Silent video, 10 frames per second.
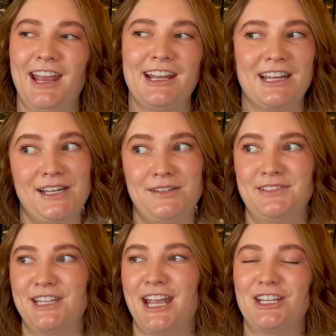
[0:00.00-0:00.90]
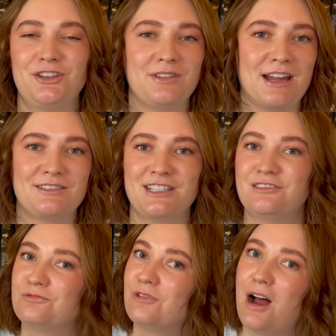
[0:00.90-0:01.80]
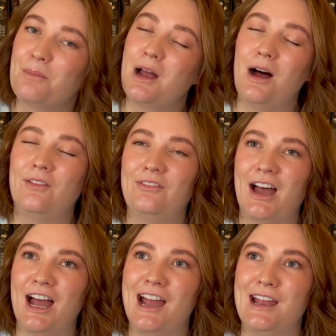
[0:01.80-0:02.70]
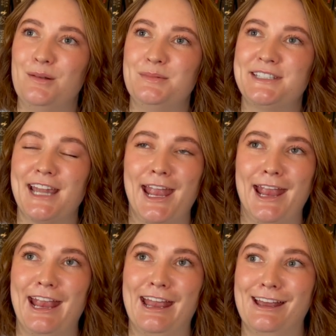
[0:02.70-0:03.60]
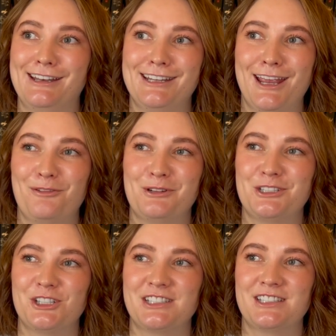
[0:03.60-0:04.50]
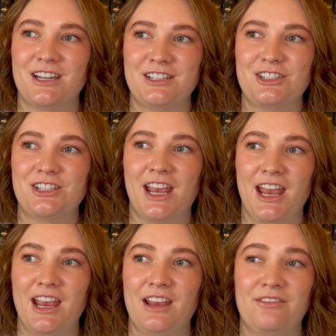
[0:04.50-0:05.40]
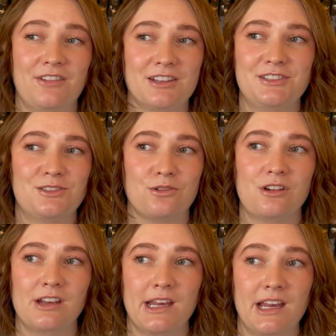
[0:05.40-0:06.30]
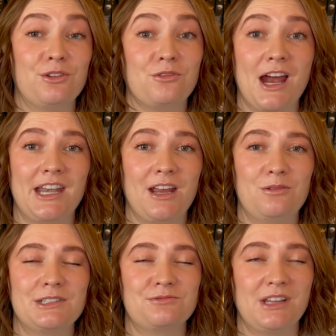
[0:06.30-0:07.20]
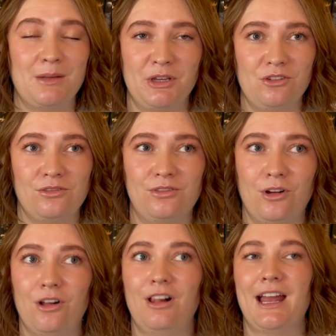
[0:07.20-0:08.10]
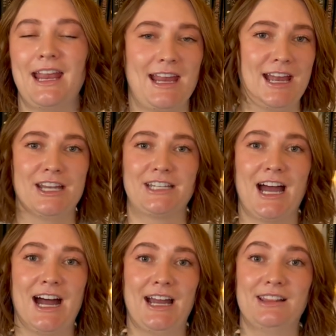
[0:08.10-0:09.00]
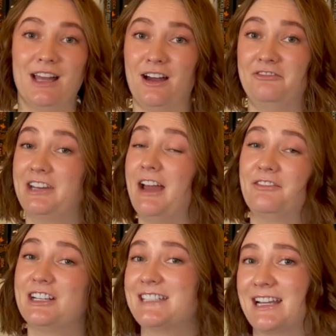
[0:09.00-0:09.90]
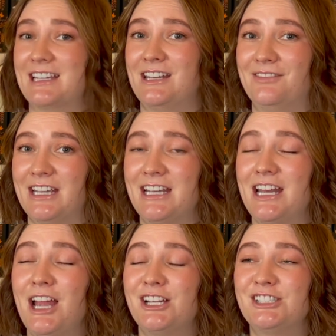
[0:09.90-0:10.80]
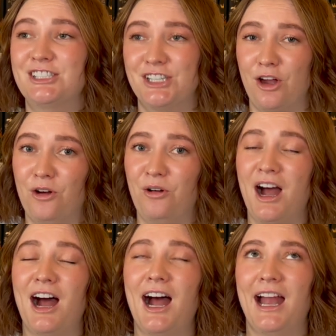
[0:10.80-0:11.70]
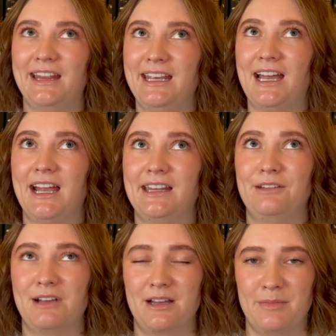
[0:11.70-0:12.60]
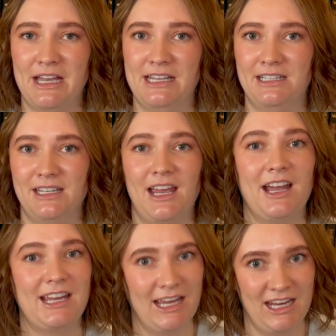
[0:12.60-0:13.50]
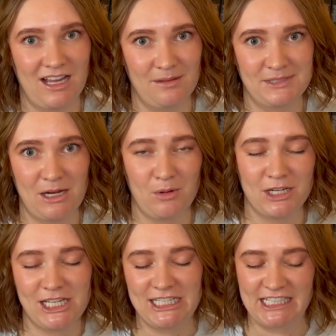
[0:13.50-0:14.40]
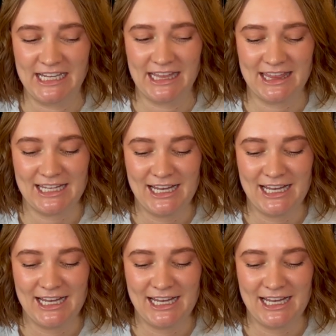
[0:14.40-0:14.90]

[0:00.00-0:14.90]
gives like 2000s rom-com vibes, and it was just such a fun story. The writing was really beautiful, and I loved every second of it. So highly recommend. Again, it comes out March 18th,